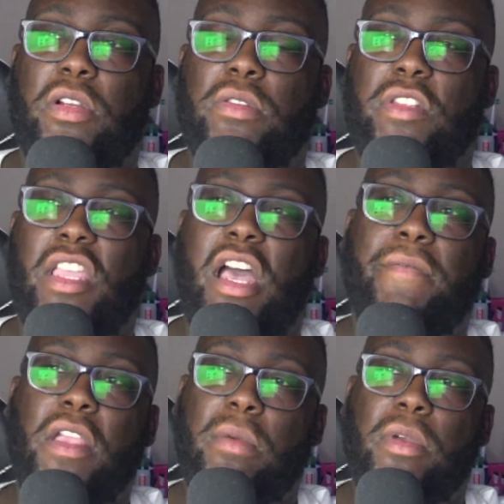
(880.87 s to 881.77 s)
yeah. I
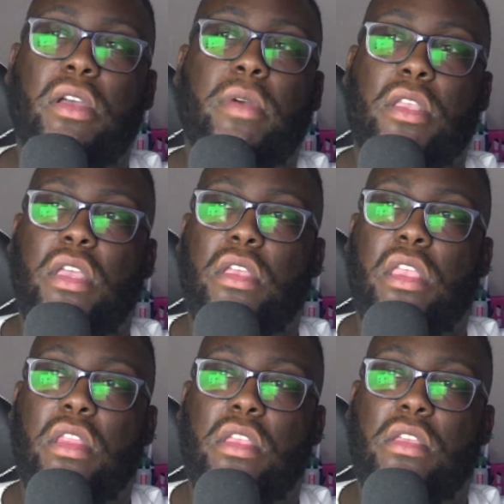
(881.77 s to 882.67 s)
think I'm about
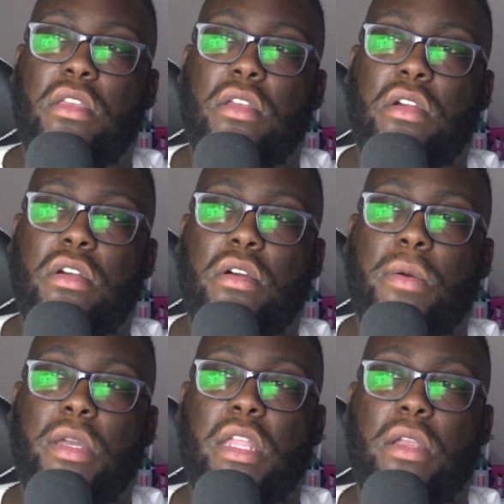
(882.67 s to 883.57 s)

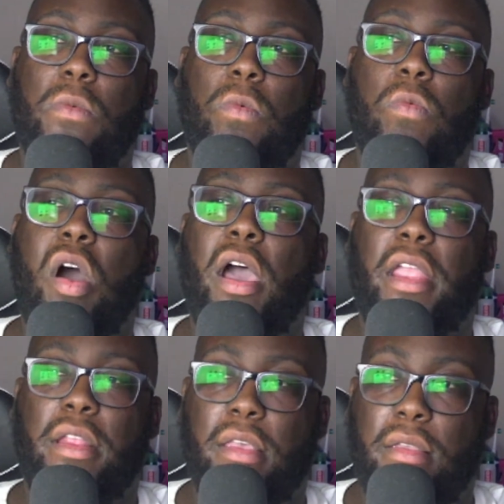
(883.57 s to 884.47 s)
getting white.
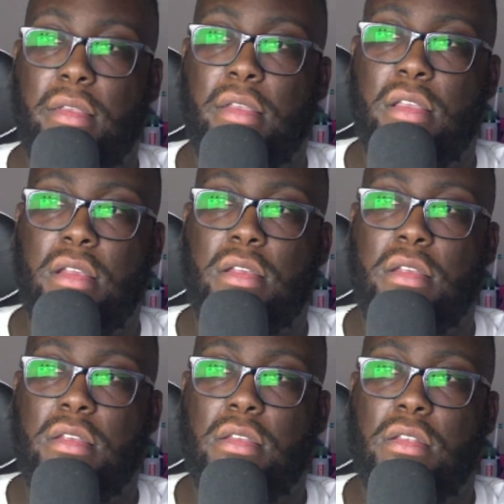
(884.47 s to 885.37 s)

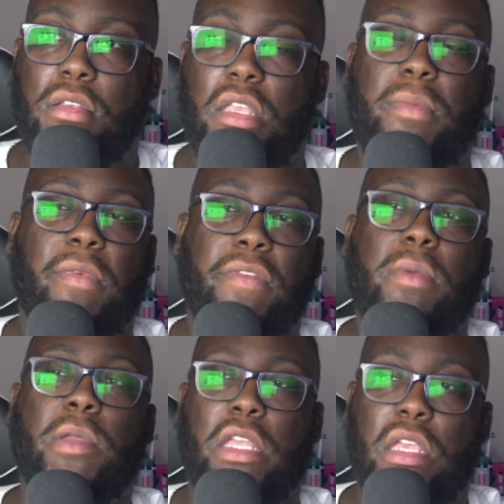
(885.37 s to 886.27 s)
Yeah, I think I'm
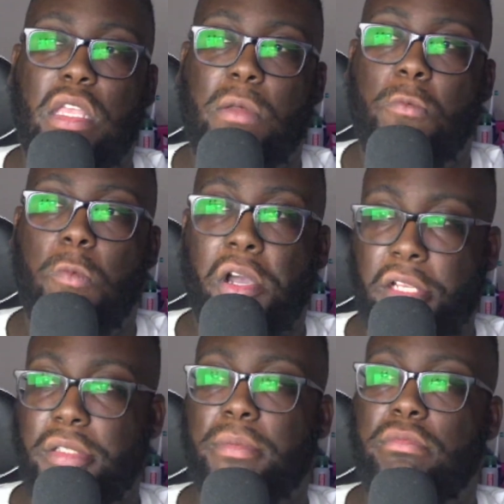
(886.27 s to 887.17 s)
getting white.
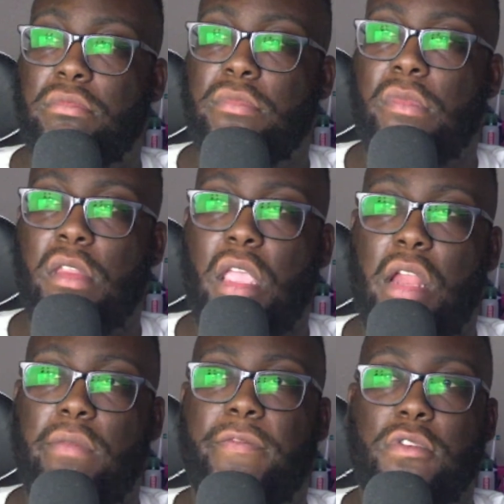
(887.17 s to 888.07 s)

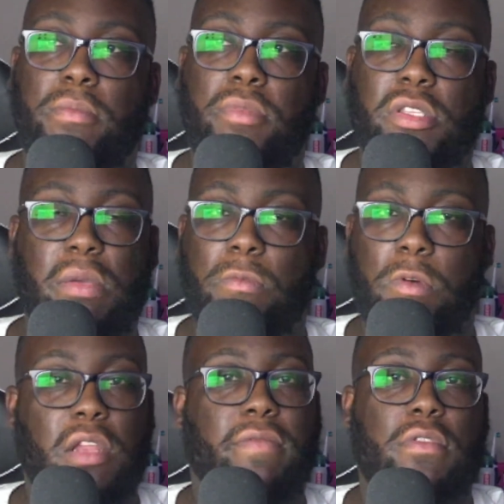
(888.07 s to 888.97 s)
And for the buds, I'm
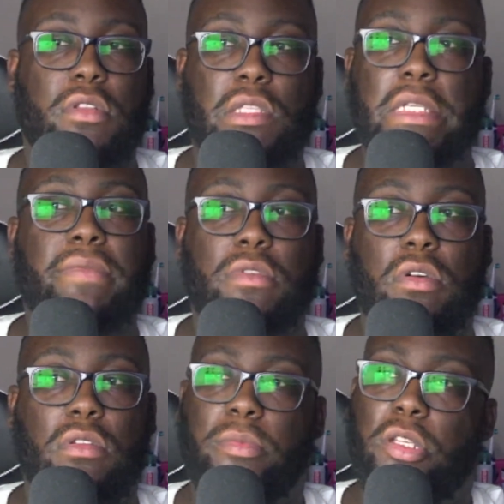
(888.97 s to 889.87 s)
waiting for a different
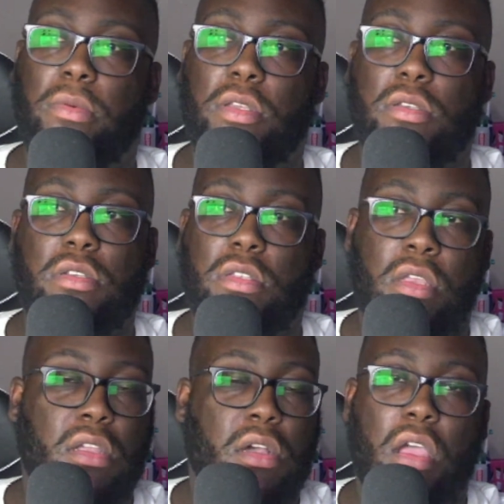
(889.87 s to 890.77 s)
color. Maybe just
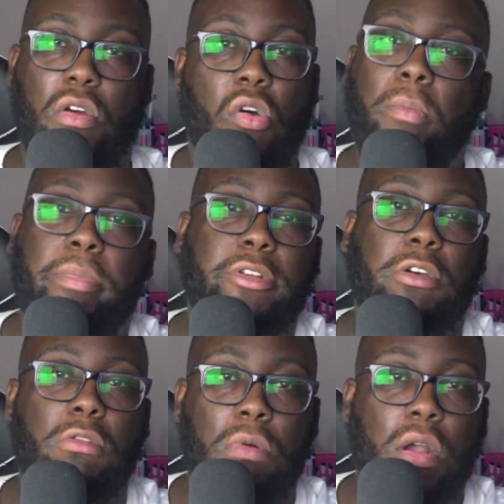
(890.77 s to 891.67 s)
I hope blue